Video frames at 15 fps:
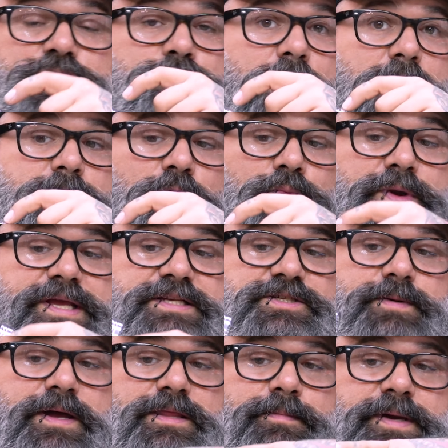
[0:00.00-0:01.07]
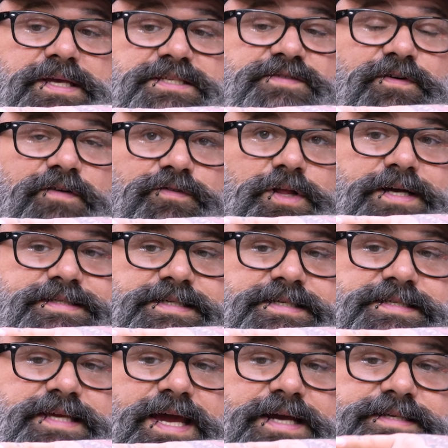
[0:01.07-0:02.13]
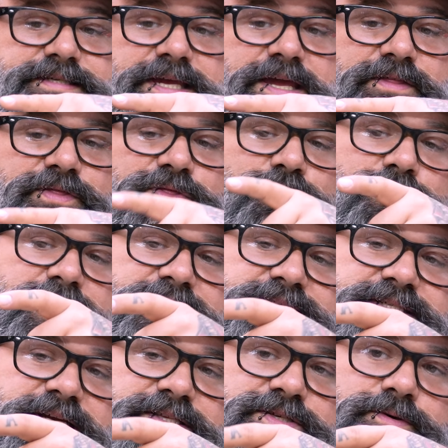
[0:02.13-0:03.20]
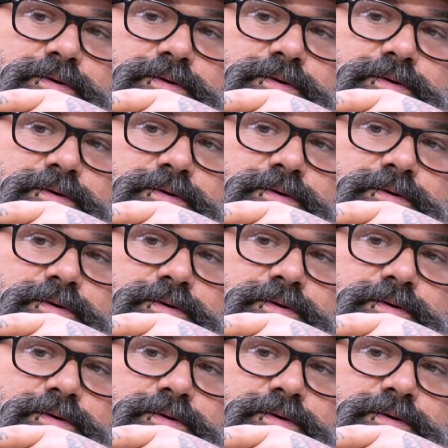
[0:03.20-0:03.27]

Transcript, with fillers: 2 ball mill rings around the base of our velocity stacks and 3 set